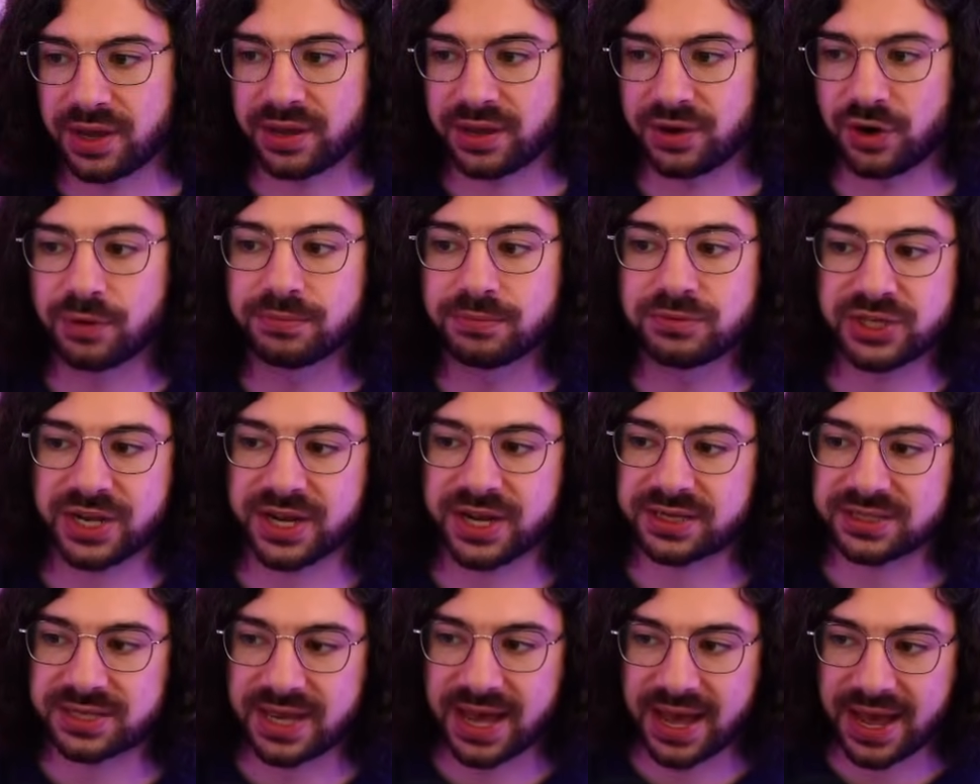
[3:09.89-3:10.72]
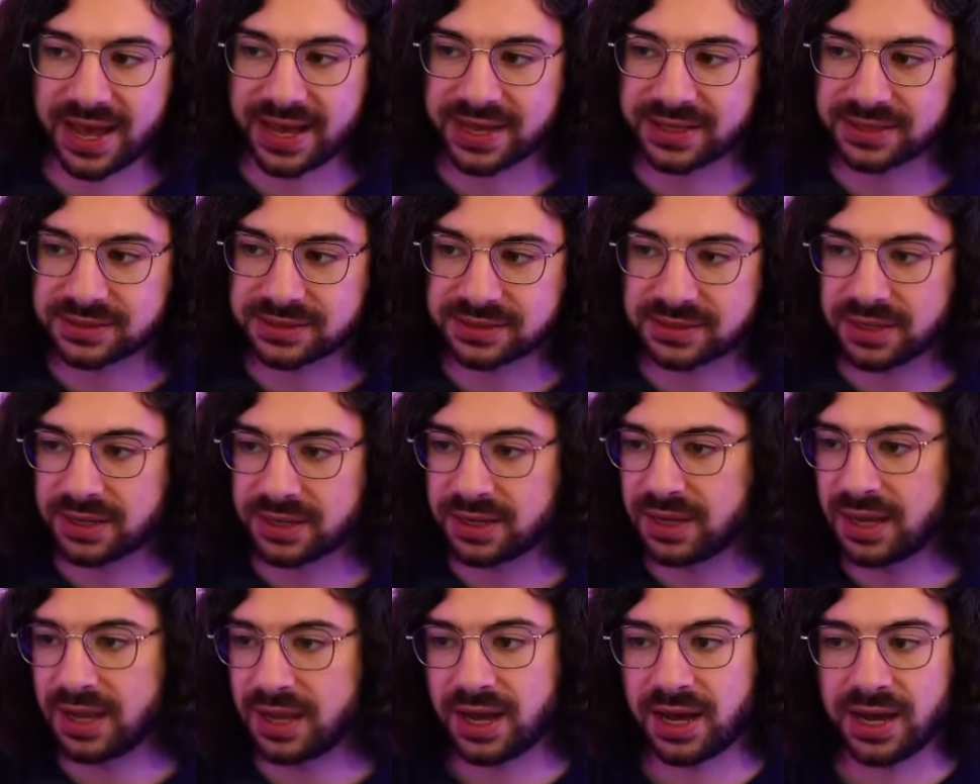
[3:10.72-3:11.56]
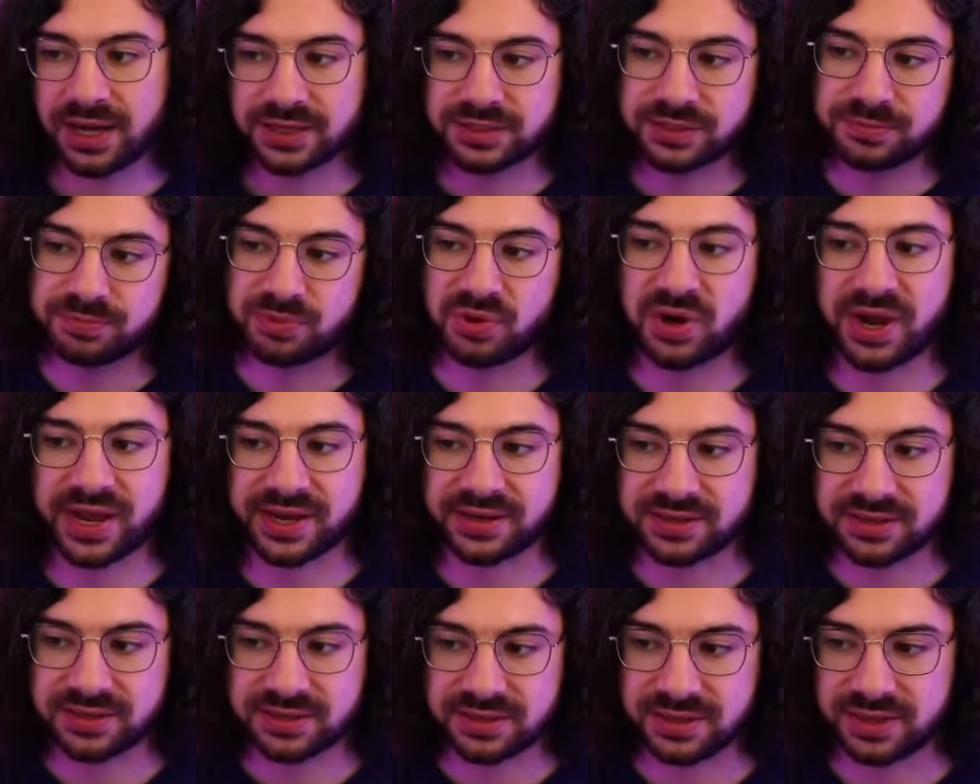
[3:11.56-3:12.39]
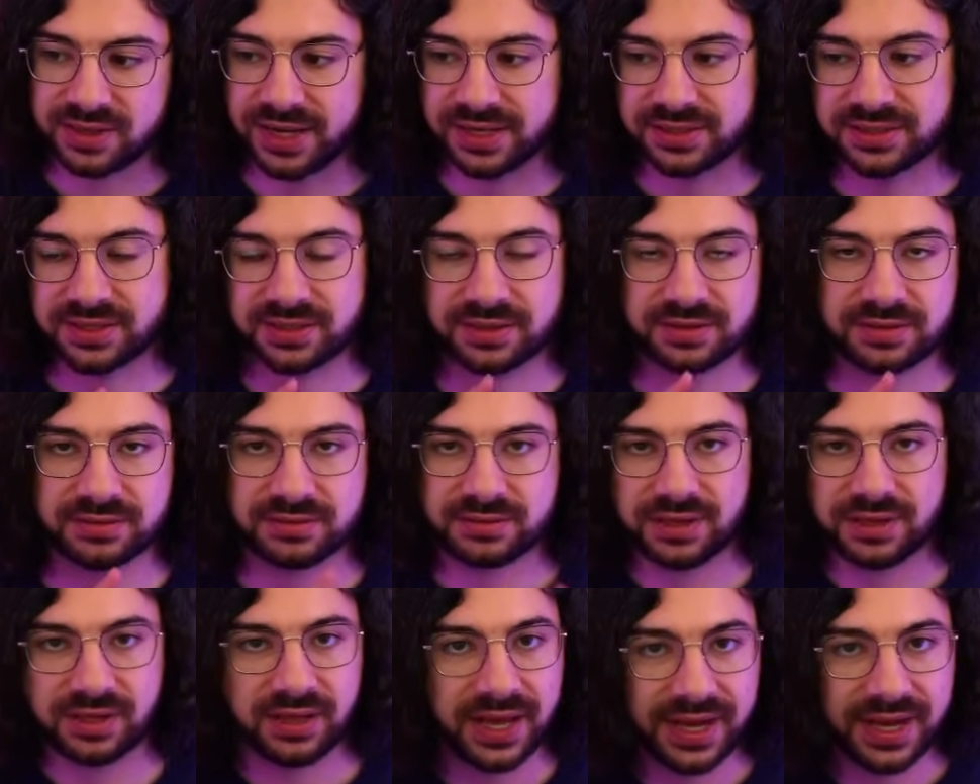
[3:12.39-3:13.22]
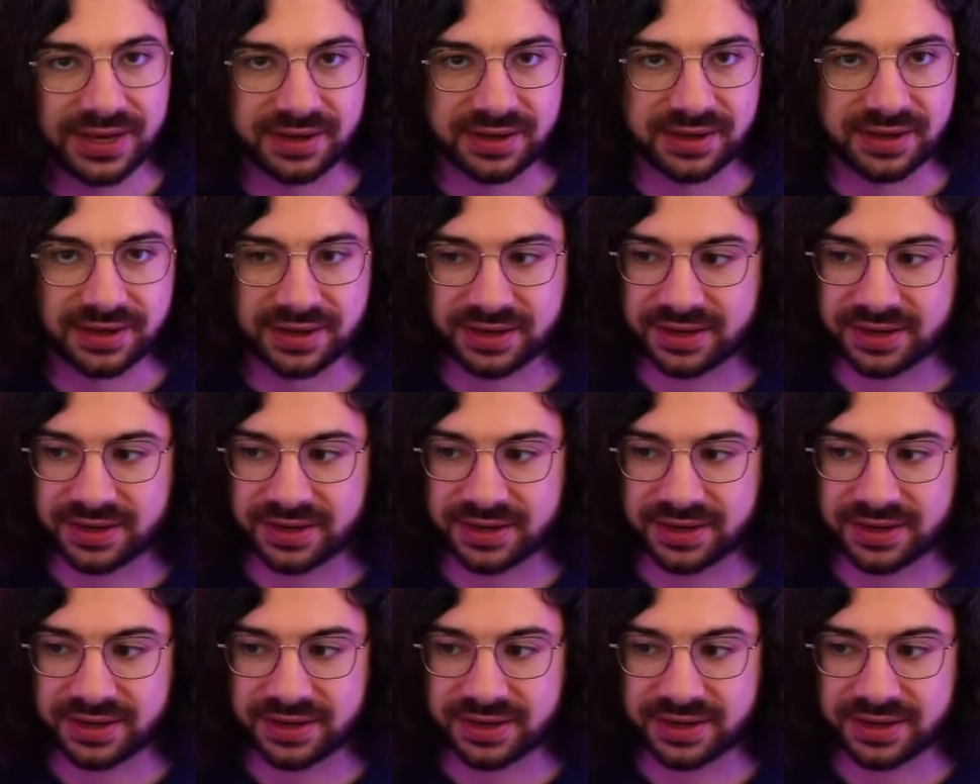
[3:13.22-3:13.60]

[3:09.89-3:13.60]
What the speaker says: An object has a sprite, it has a collider,